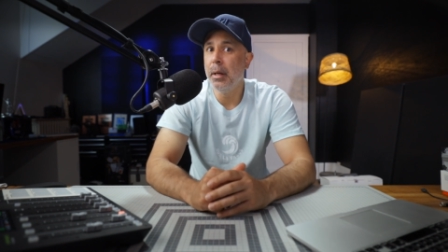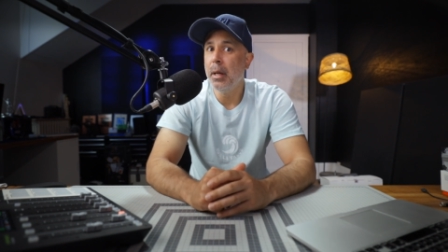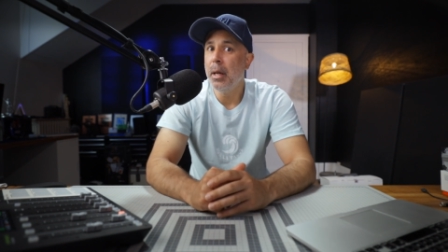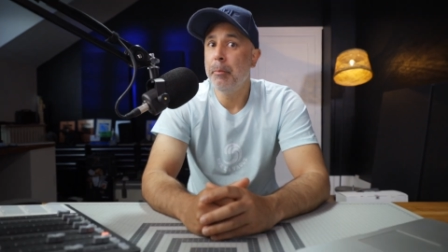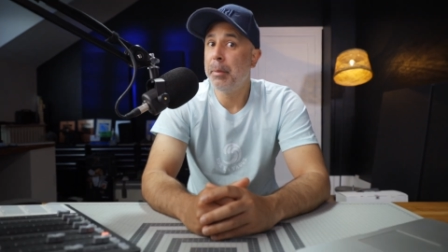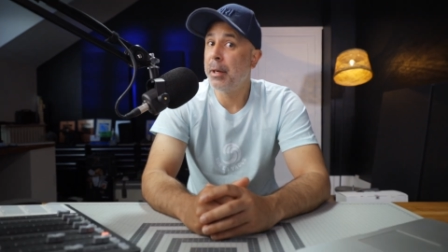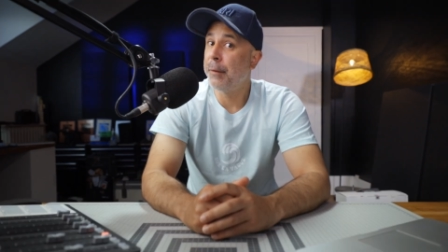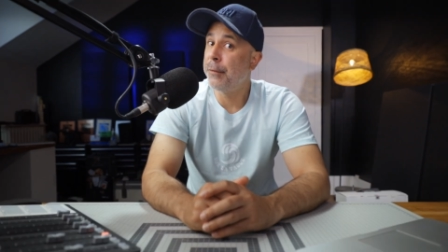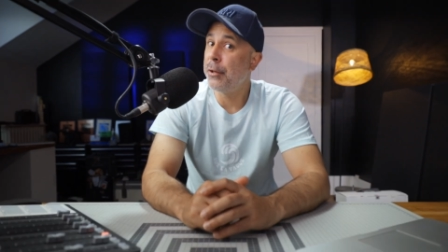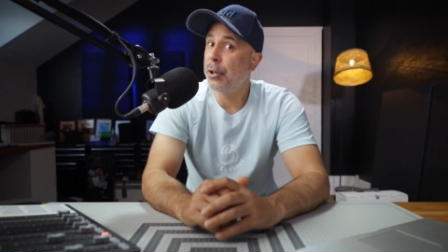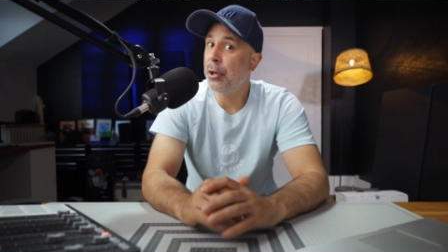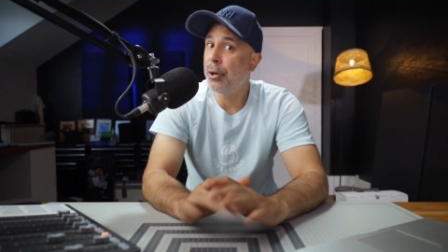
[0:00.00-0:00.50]

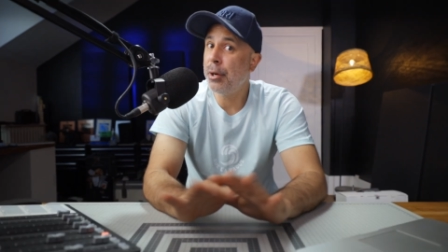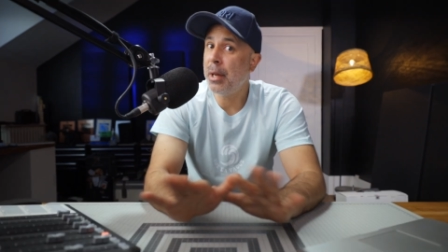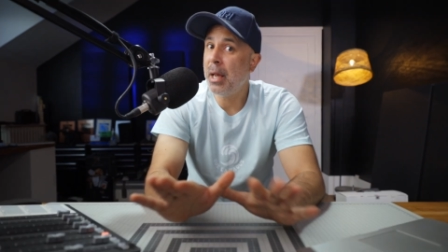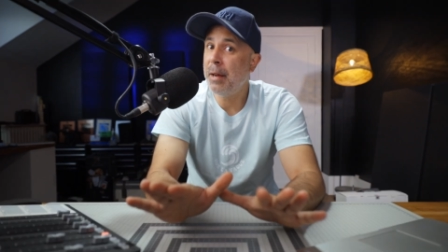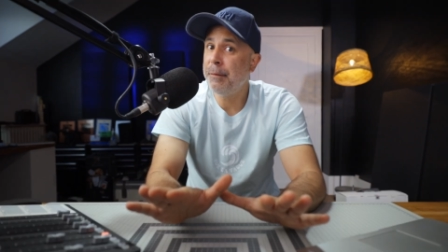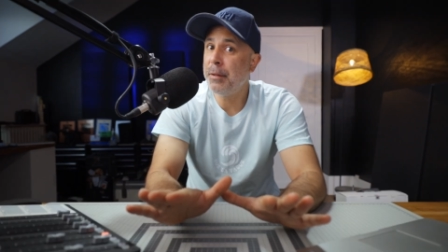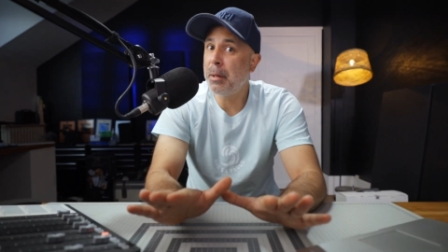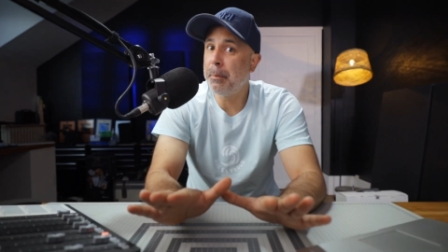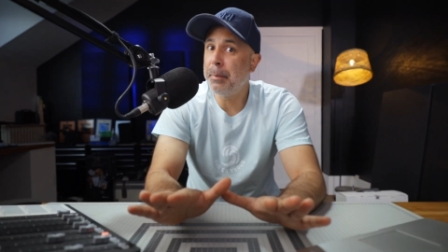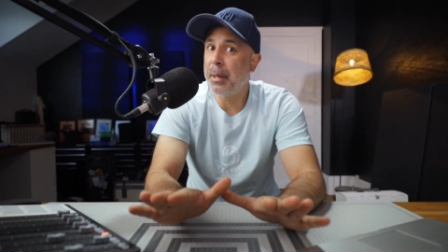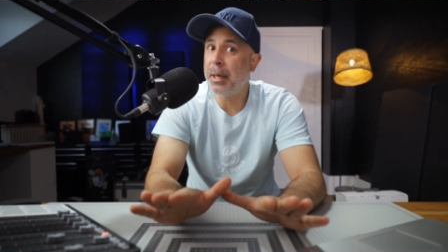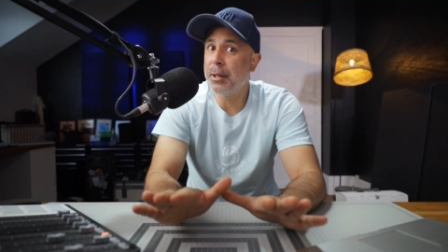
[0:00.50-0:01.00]
But if you don't have
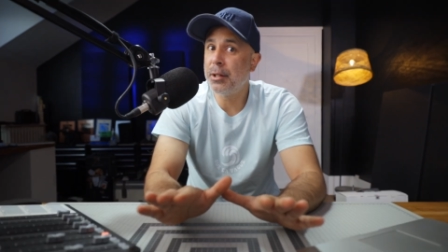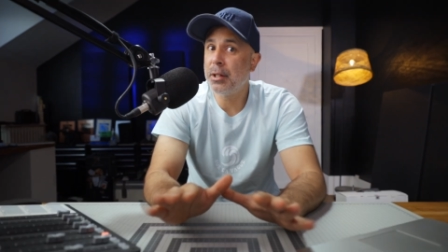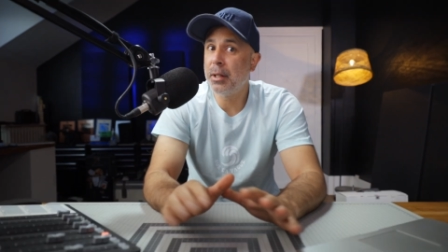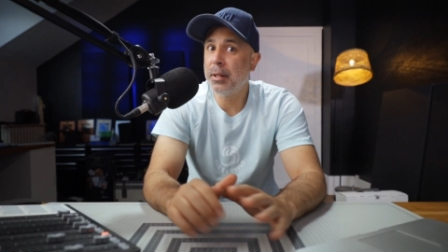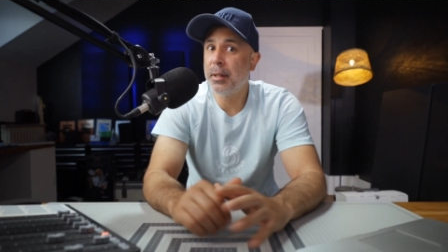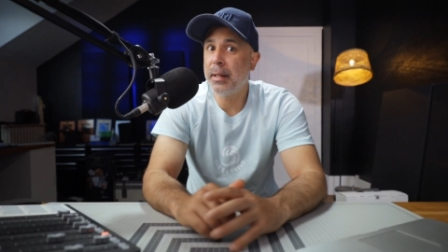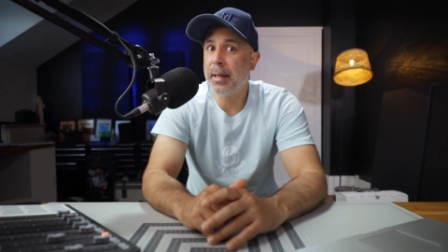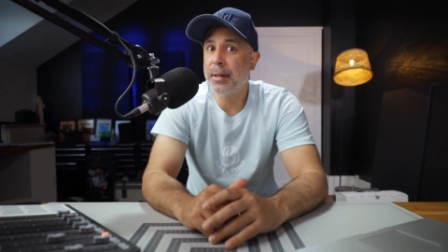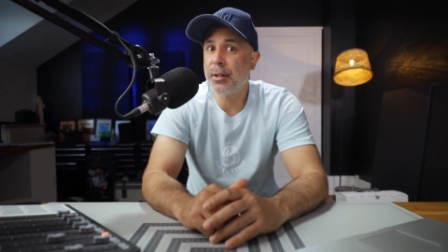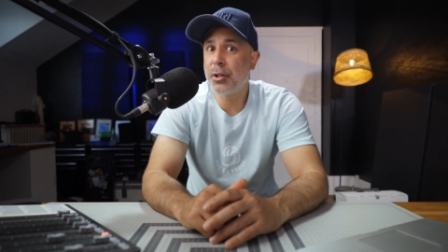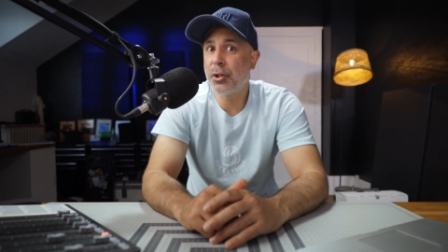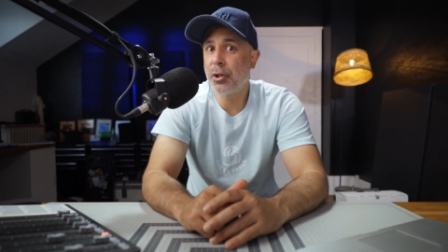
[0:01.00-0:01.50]
the budget,
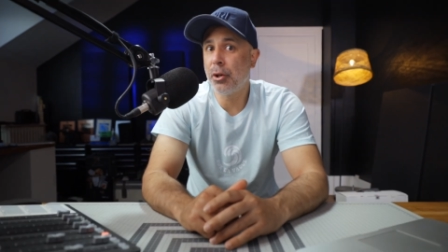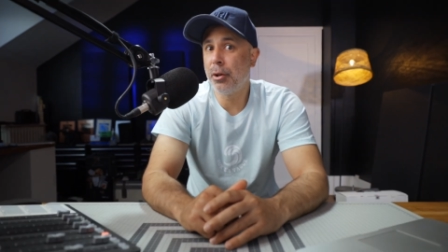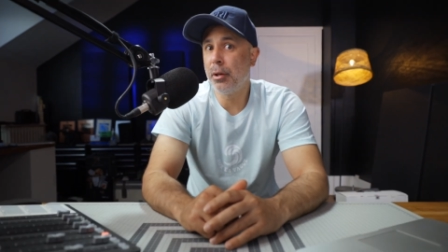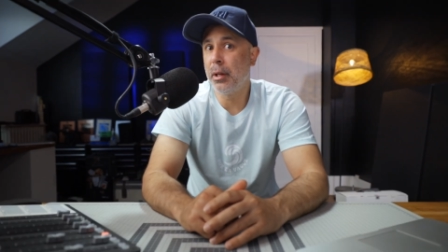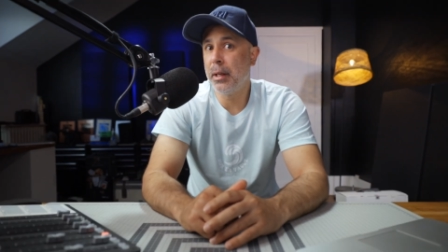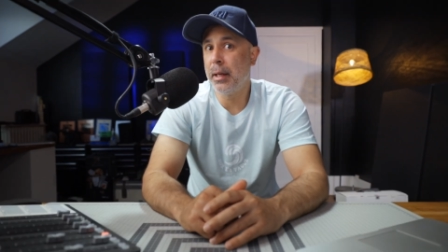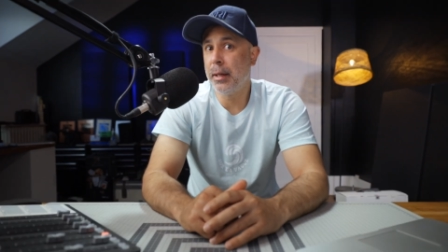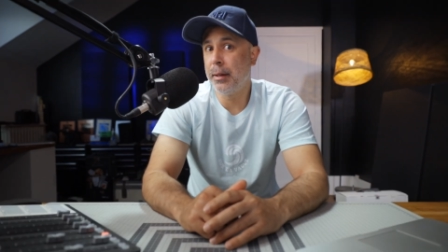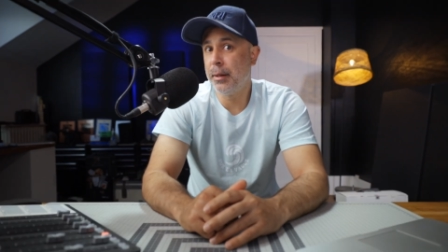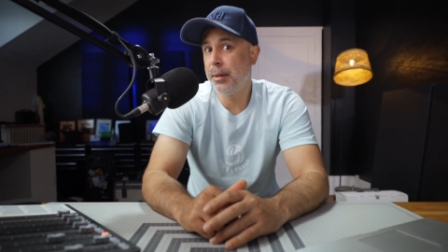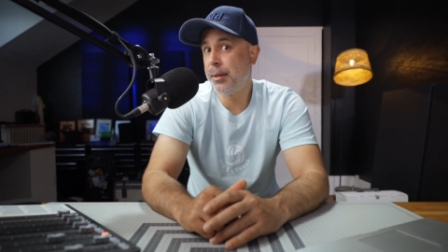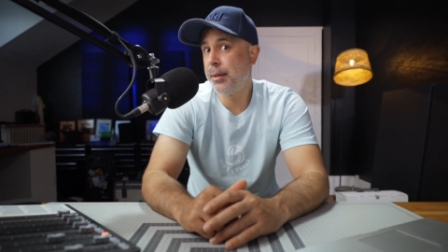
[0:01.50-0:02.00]
that's
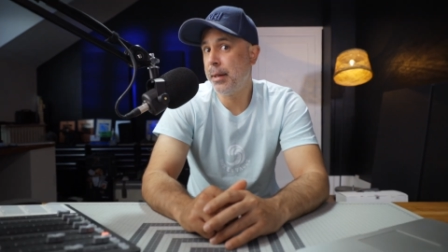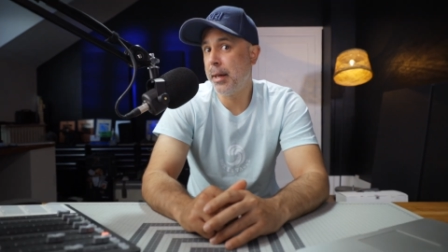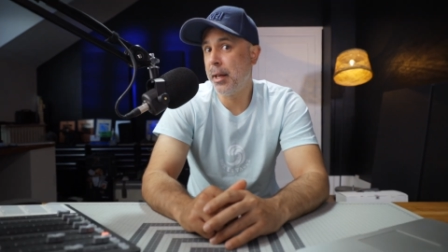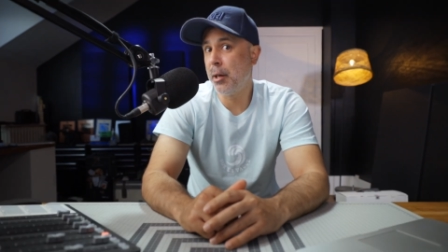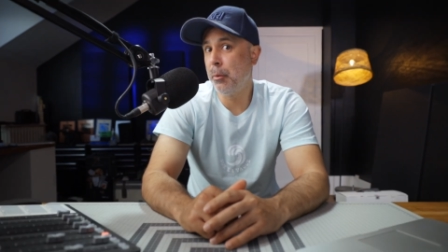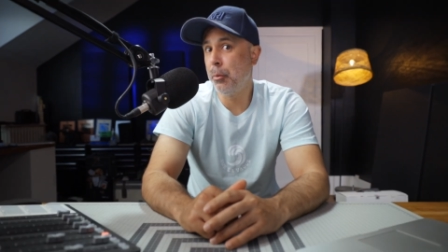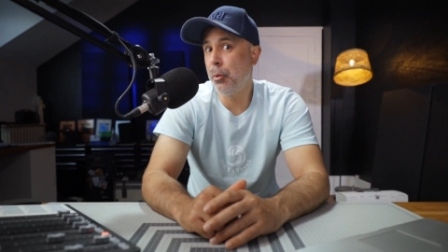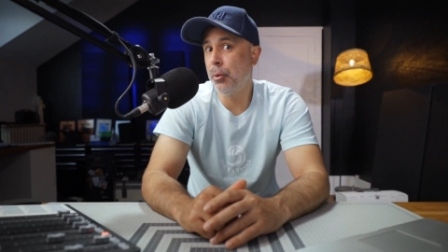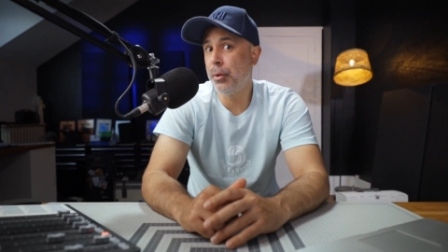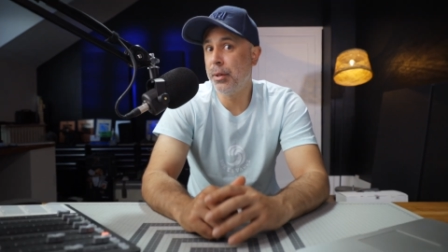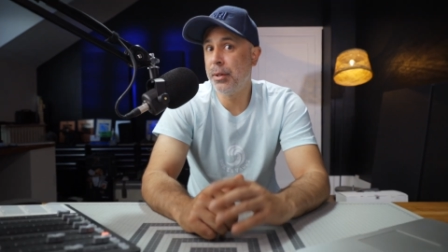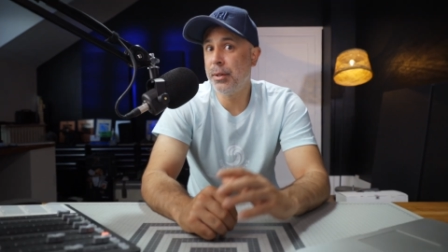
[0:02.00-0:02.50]
totally
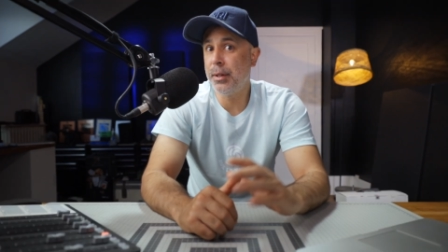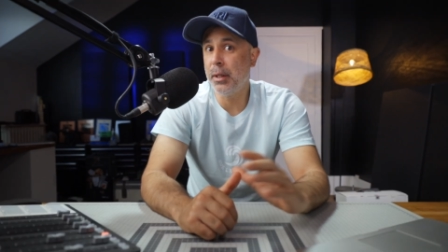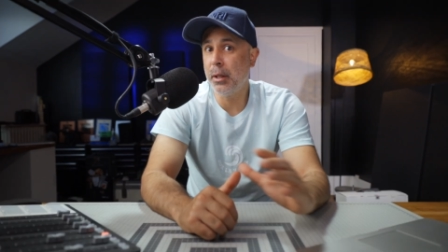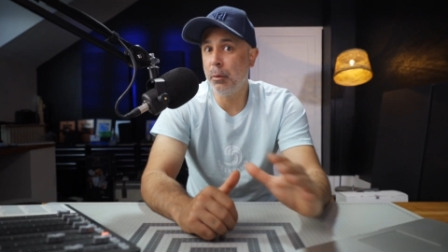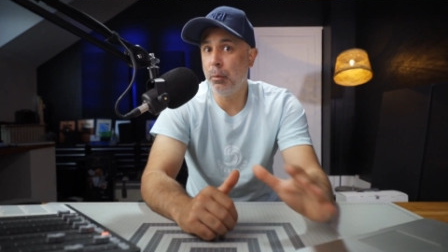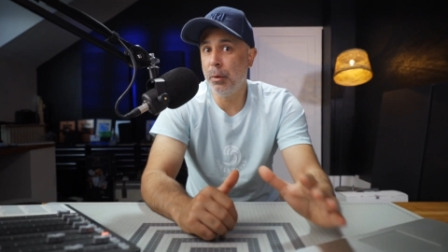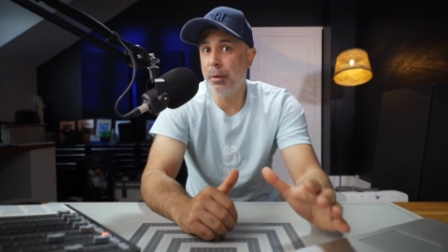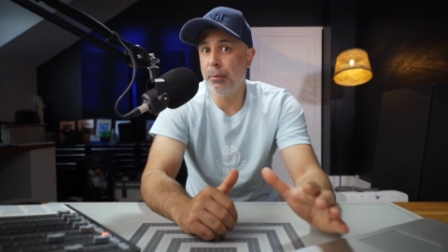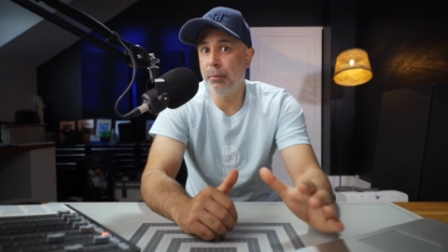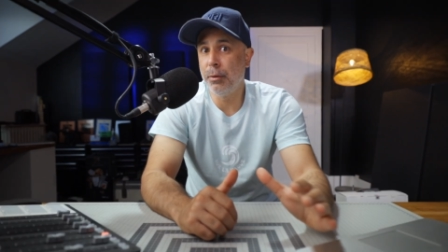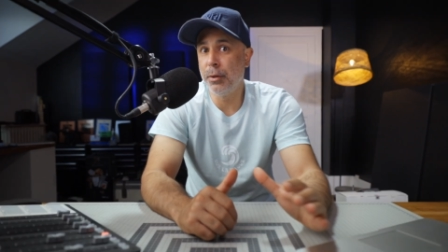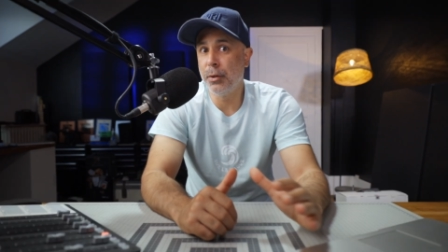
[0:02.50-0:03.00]
understandable to stick
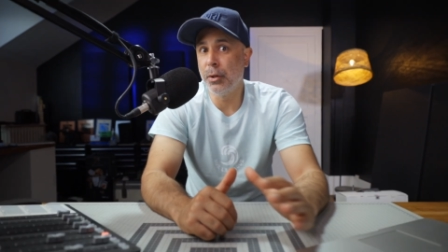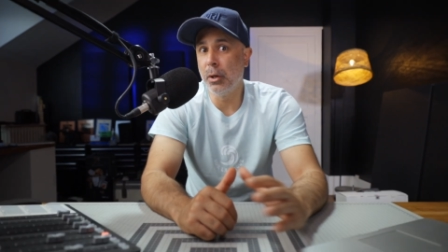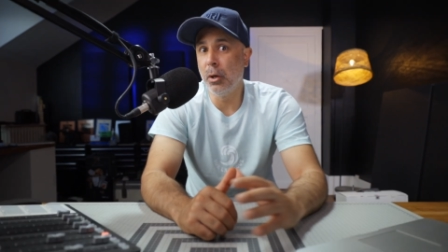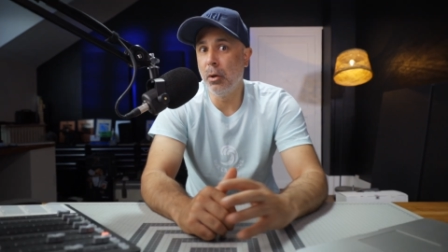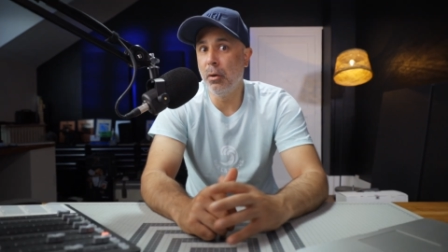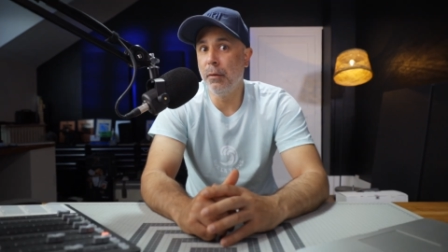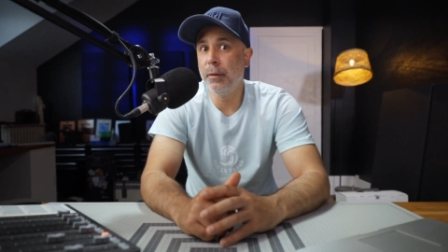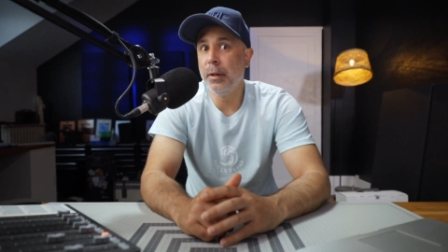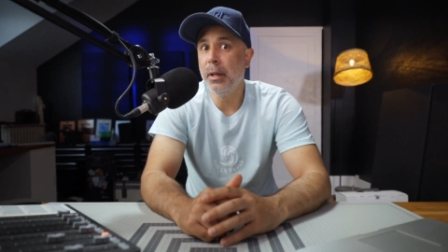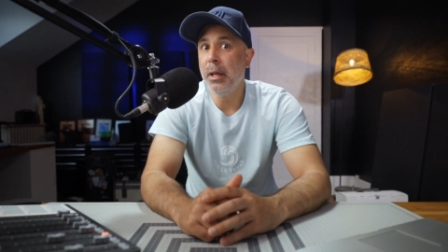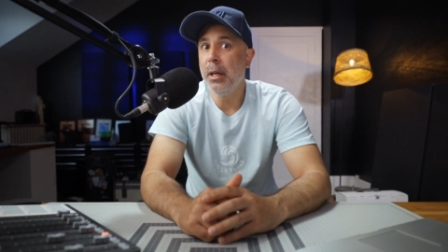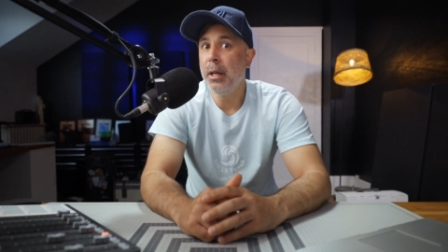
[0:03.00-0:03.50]
with
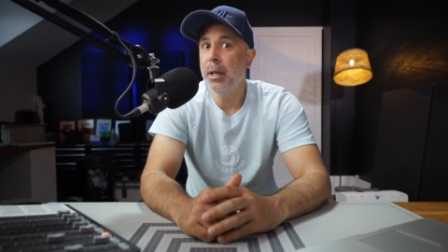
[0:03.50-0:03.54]
Resolve.